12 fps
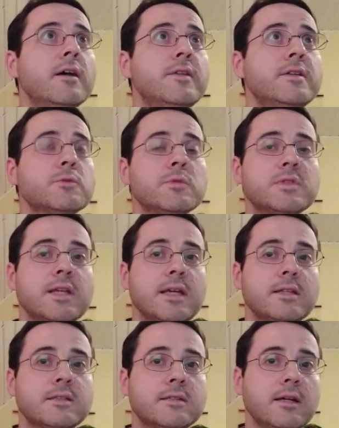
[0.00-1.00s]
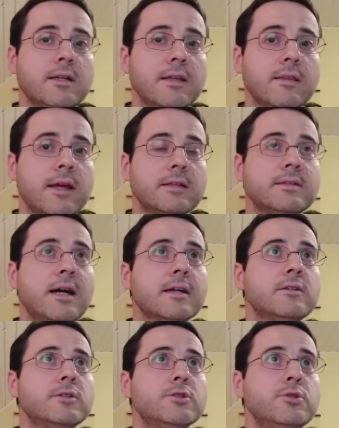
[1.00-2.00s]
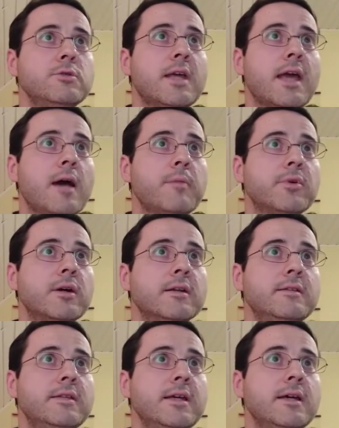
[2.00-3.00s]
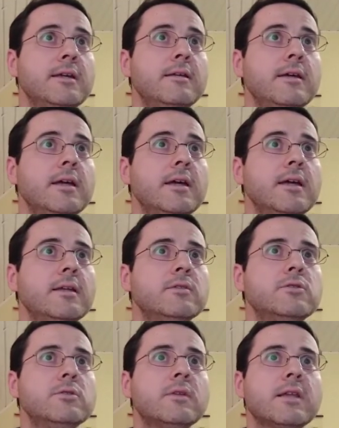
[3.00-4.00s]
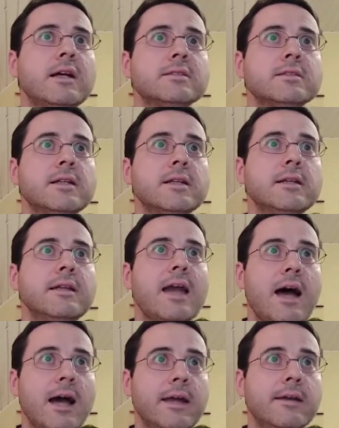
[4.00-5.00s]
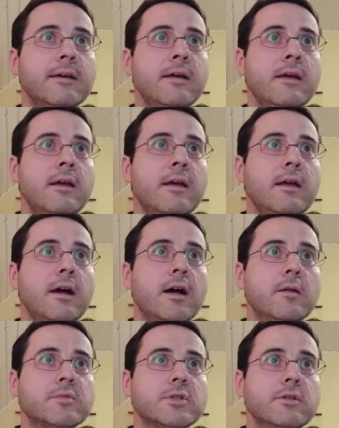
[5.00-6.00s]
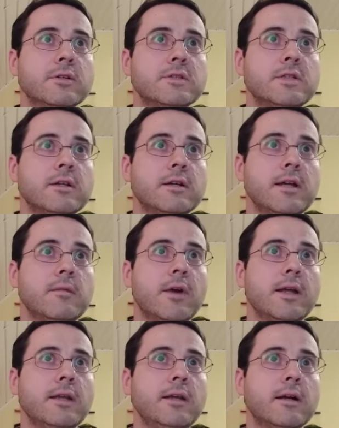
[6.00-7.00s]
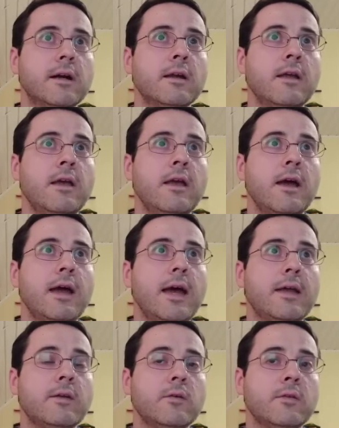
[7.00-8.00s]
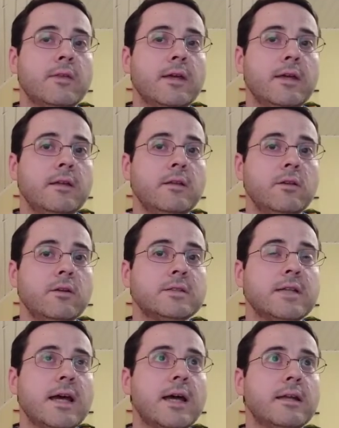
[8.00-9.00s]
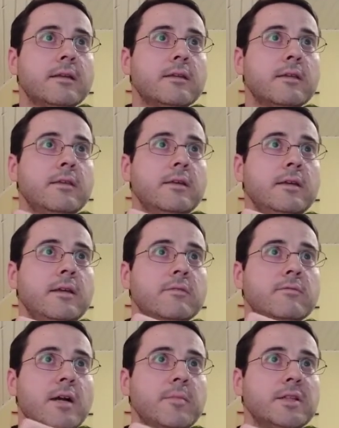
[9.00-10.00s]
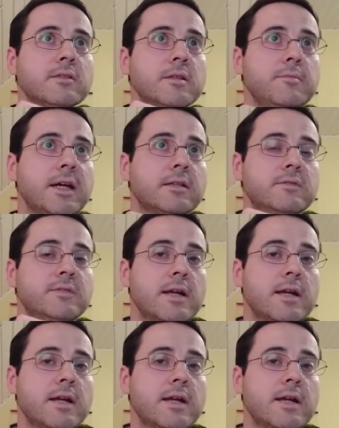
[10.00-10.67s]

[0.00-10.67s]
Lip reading: This was a study that Dr. Jude Capper did in 2009, so you can see her name right here, and they looked at the environmental impact of